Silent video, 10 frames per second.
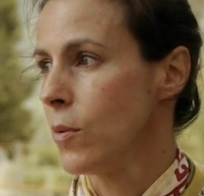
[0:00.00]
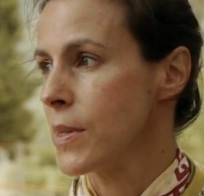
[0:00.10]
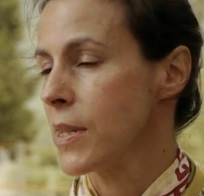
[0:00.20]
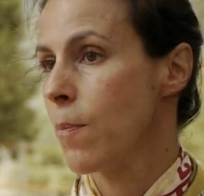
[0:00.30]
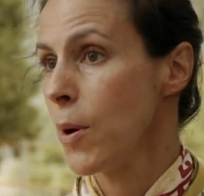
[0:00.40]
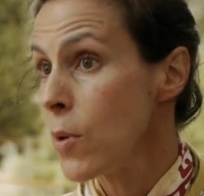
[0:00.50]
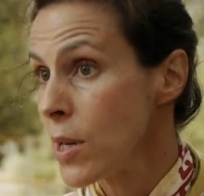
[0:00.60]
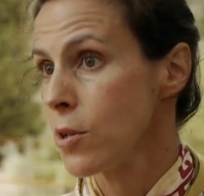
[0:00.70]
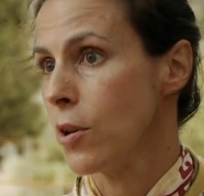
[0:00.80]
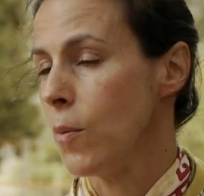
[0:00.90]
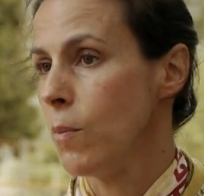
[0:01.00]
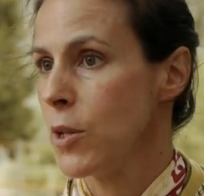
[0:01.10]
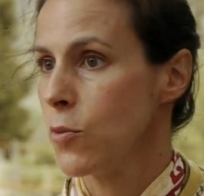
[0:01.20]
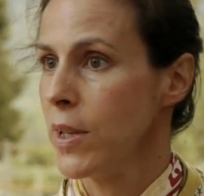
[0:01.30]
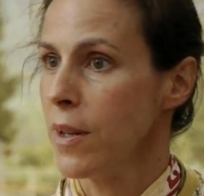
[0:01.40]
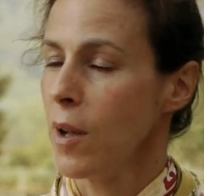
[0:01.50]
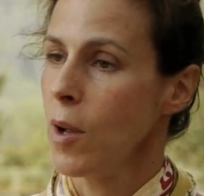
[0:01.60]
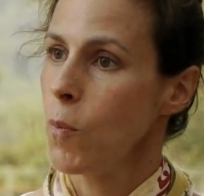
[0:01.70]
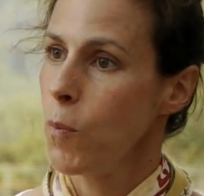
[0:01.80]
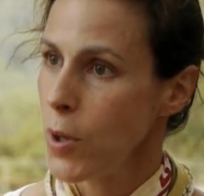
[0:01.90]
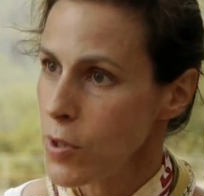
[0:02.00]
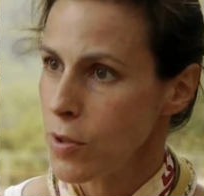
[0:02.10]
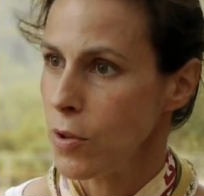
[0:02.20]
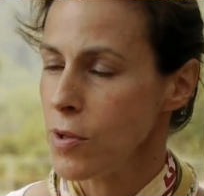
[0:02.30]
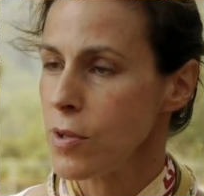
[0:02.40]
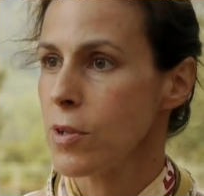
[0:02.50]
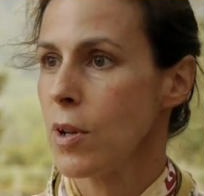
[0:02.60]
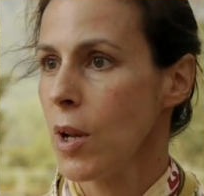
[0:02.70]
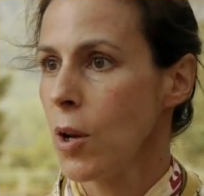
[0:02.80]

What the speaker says: separation between persons